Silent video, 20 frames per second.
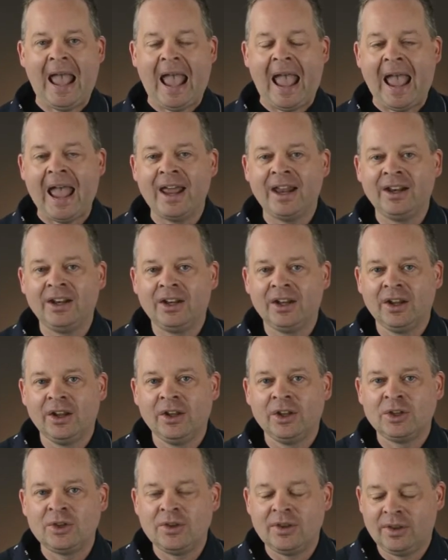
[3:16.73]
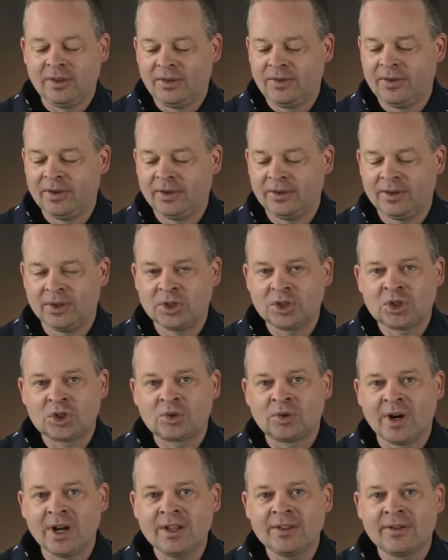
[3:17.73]
And the
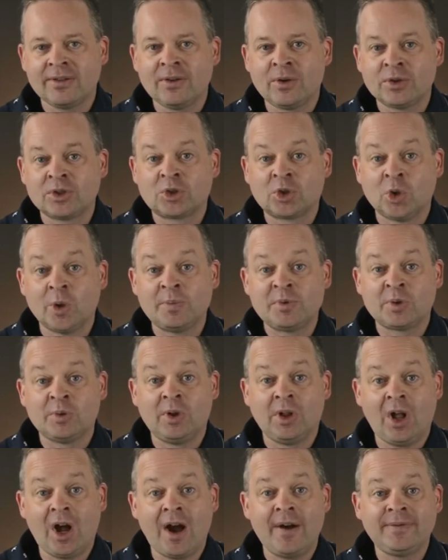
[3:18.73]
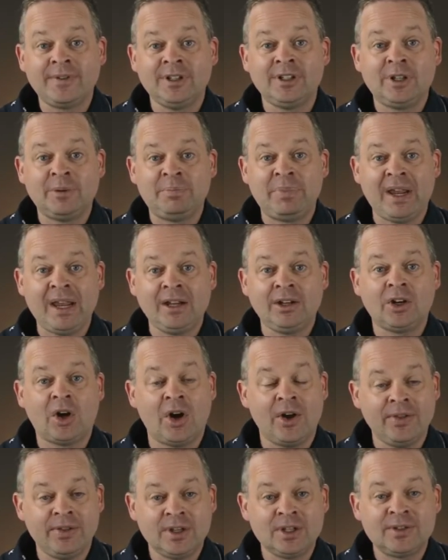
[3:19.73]
strength of those groups will often depend
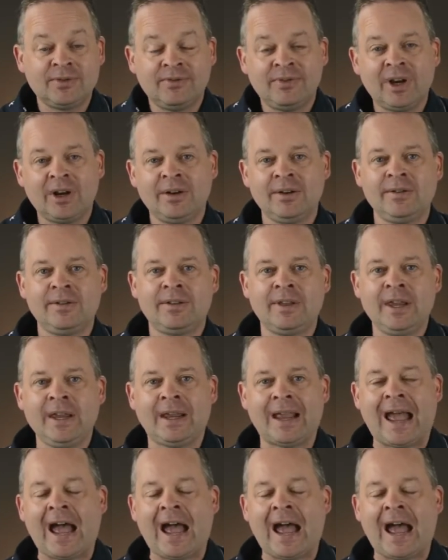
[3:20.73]
on this very thing,